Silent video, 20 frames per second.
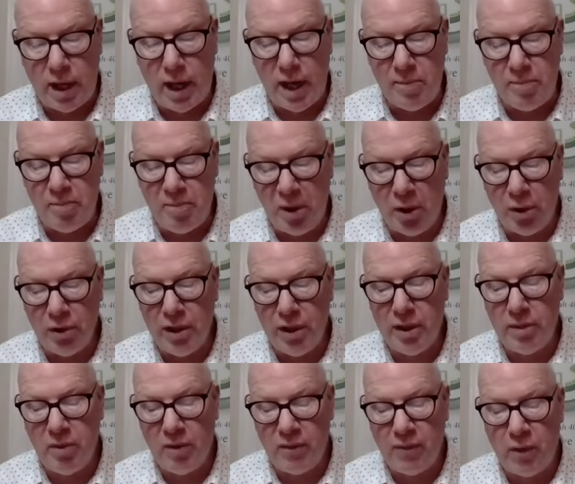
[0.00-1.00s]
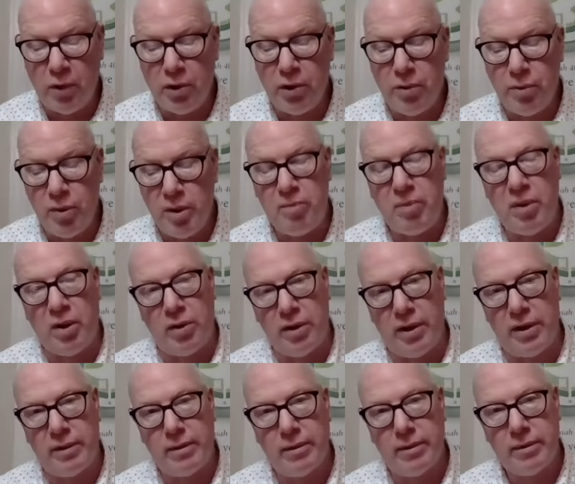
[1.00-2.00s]
A building before we
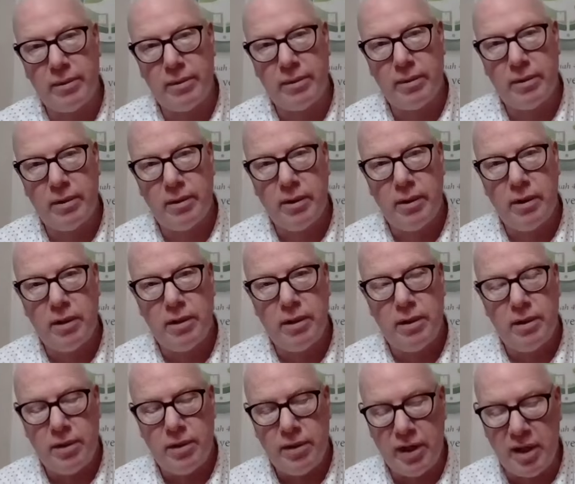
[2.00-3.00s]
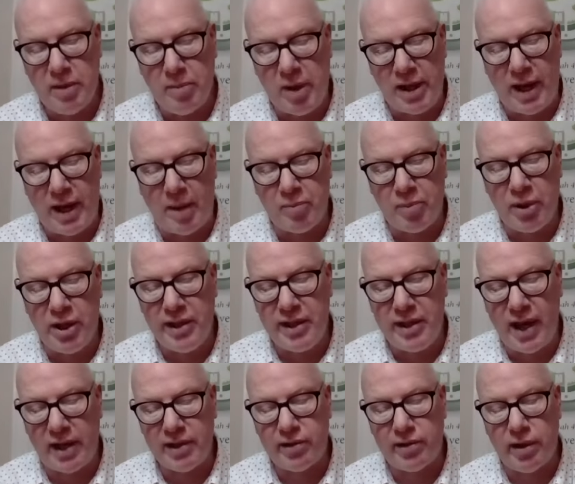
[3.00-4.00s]
build it, Think about that
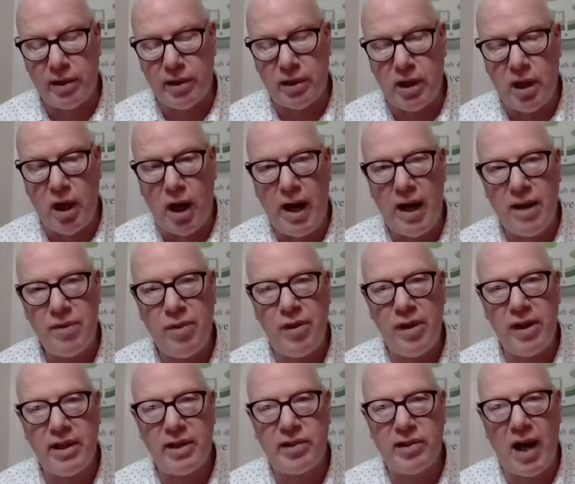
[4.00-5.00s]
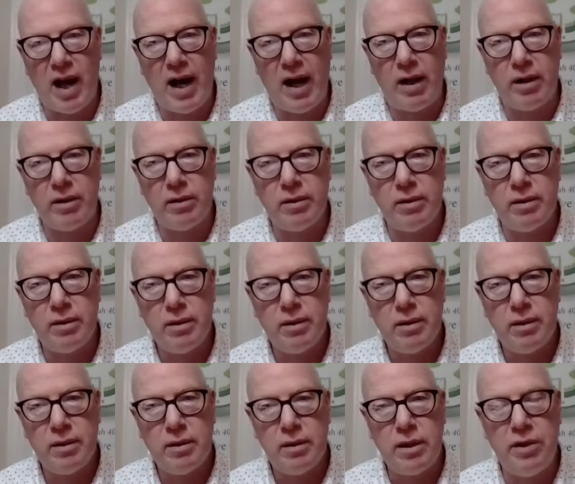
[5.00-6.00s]
predestined. God thinks out
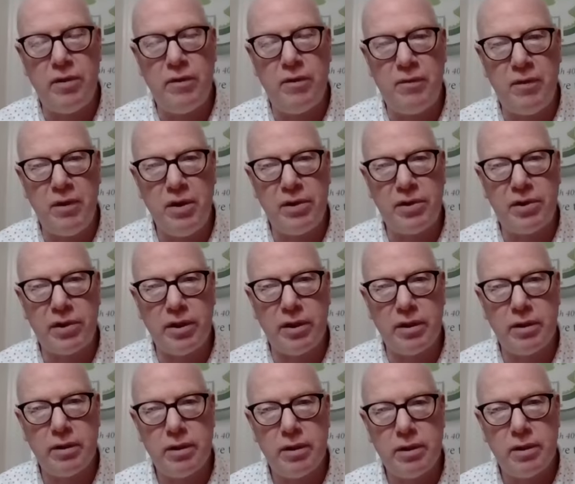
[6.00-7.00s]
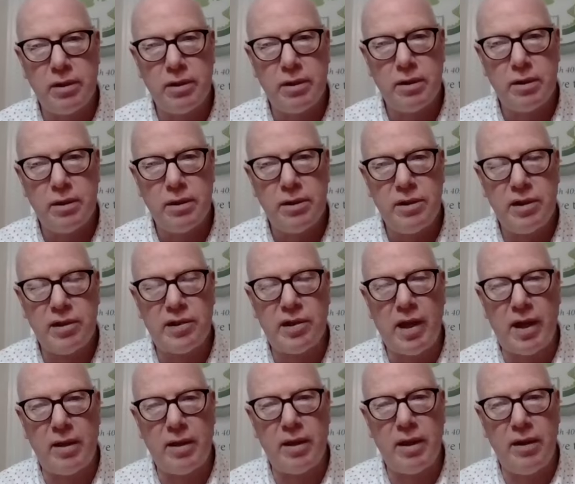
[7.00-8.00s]
in the future, just
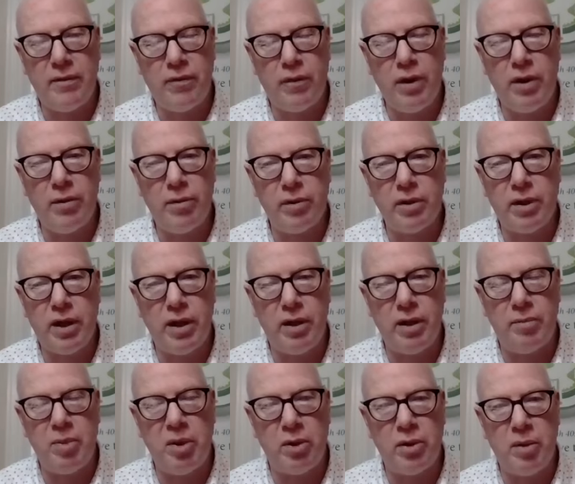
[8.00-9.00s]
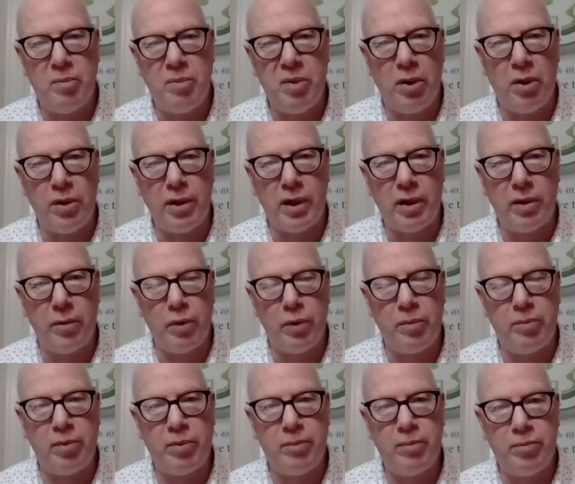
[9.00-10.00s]
like if we were going to build a building and
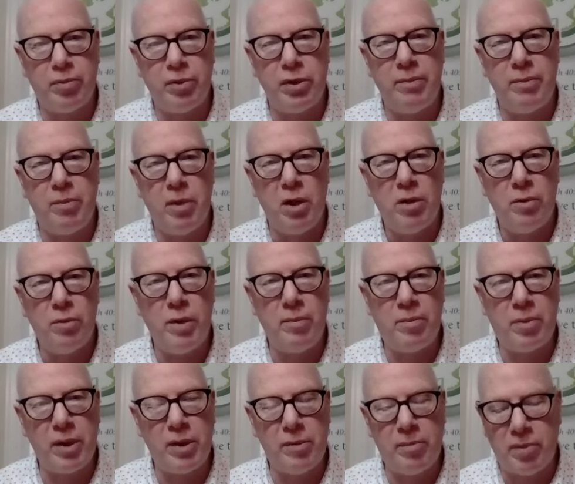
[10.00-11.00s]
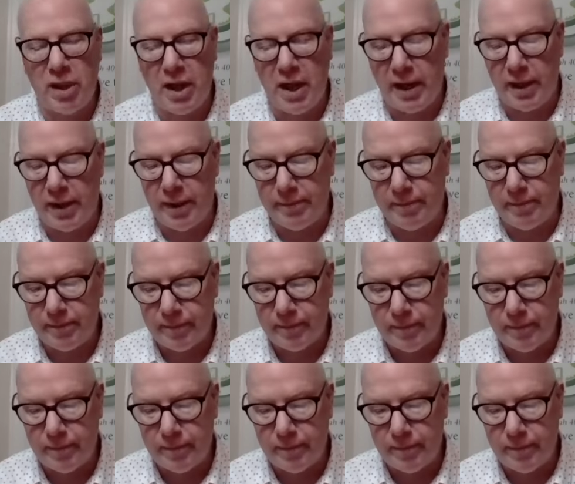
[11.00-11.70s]
we pre we pre-plan it.